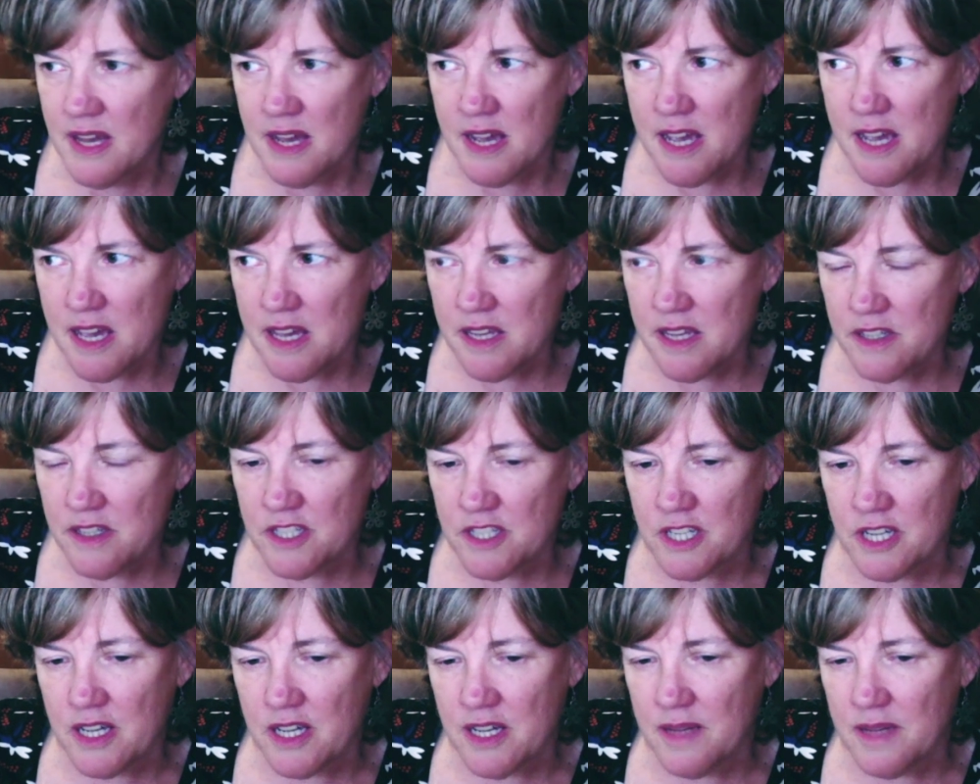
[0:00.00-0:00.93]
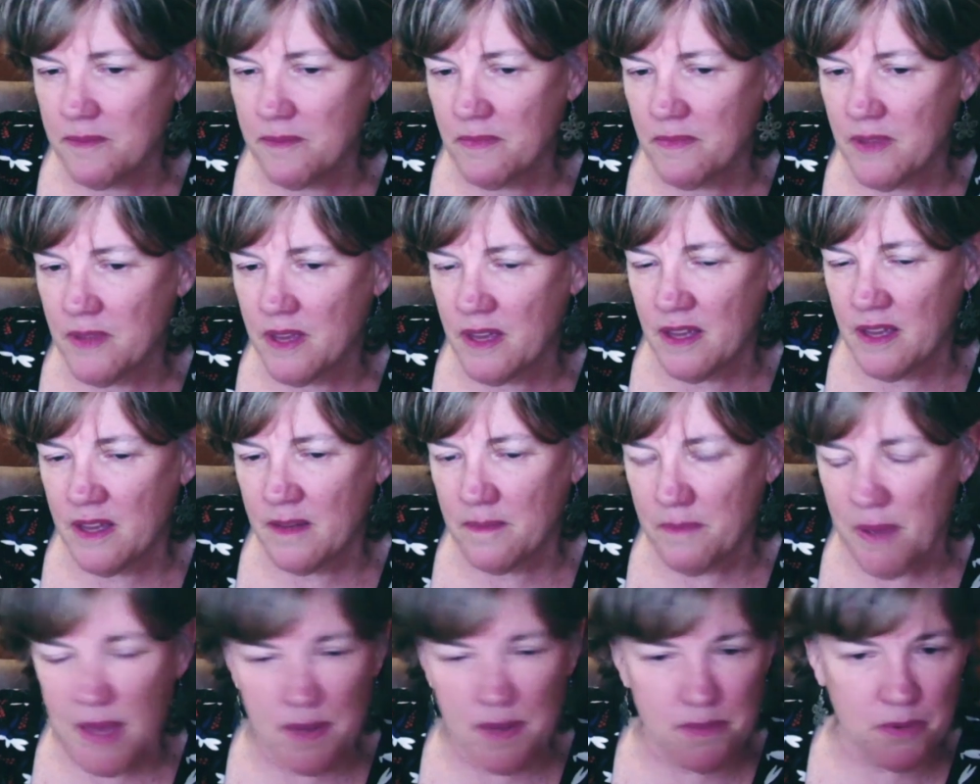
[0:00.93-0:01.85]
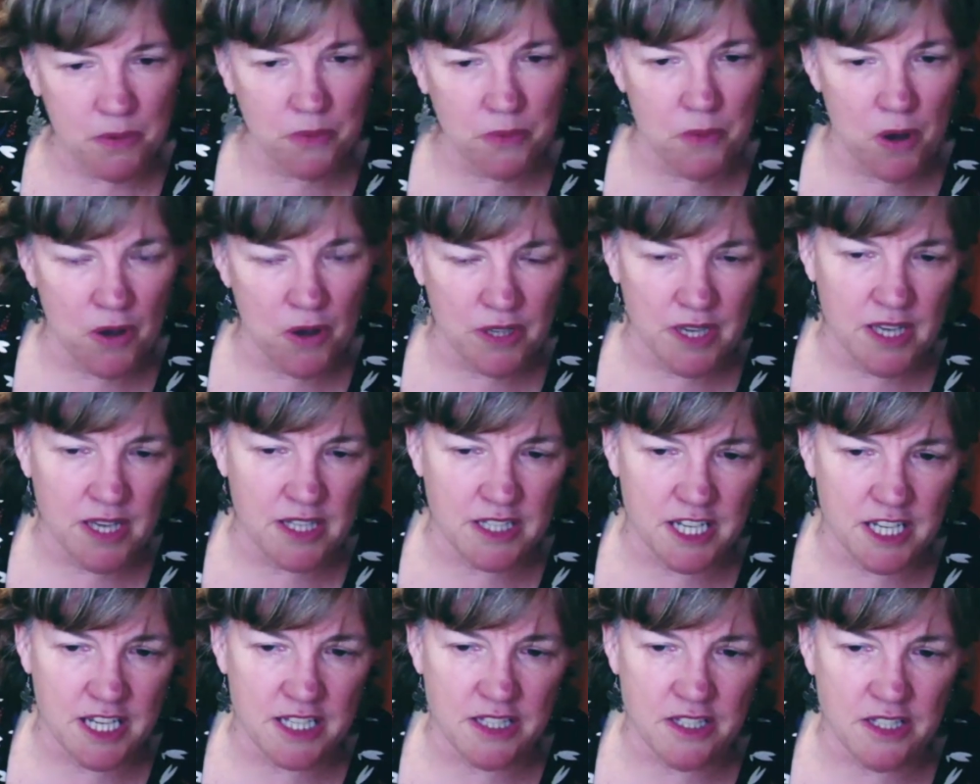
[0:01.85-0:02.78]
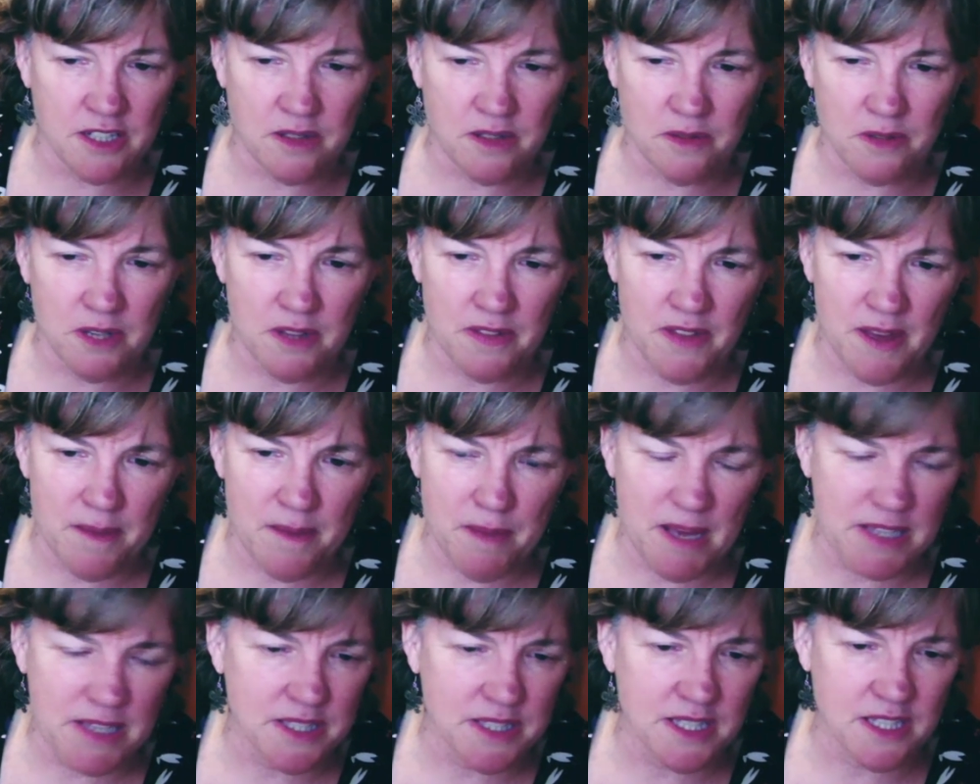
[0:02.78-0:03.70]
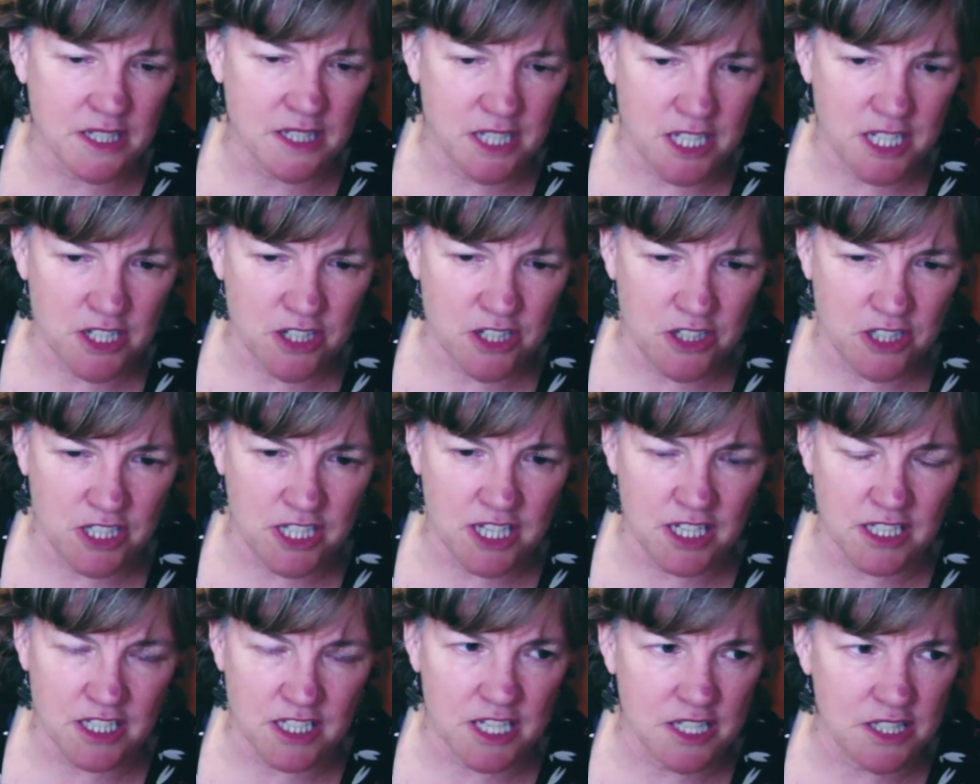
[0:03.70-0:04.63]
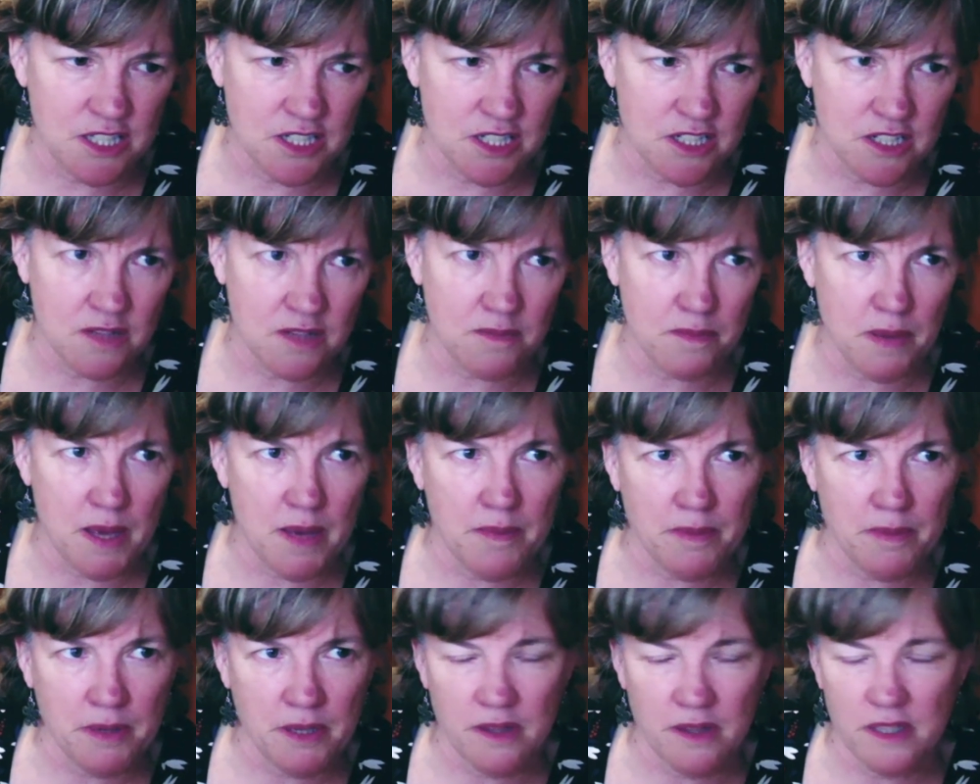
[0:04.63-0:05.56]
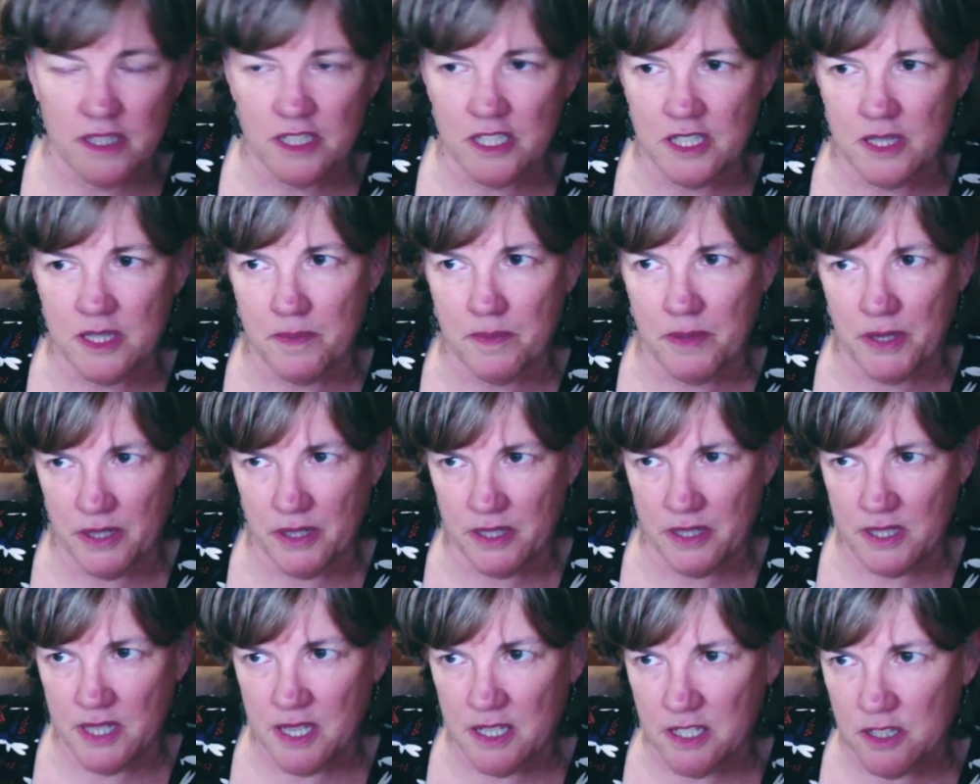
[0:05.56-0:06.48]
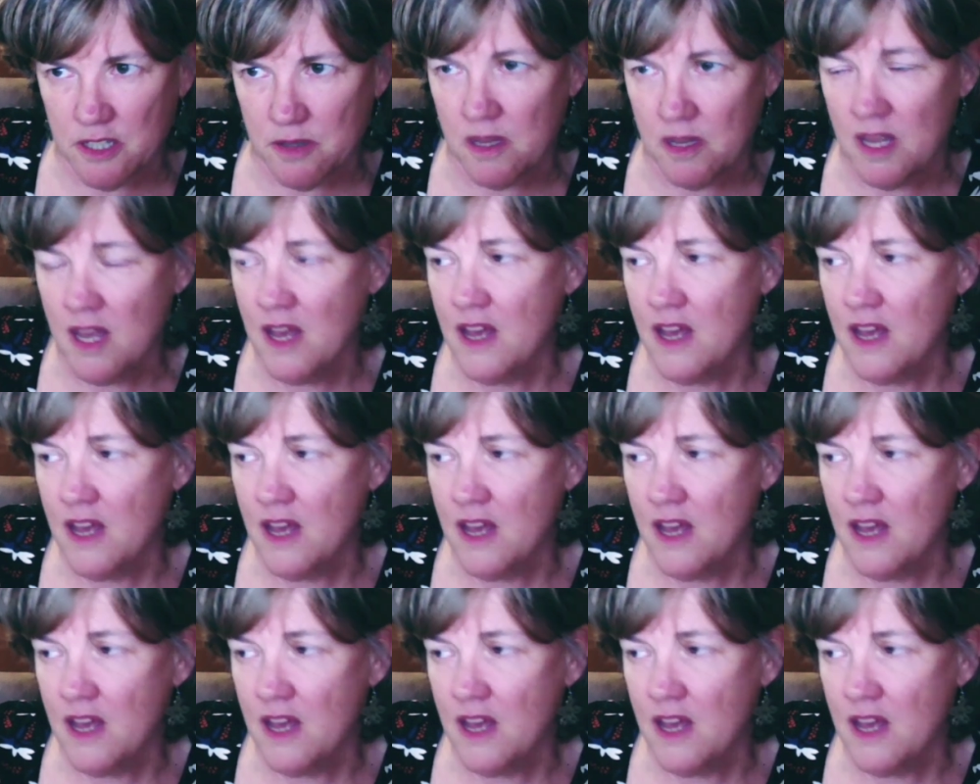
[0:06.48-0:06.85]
And people won't get tested, and they must continue to get tested, and people in the disability sector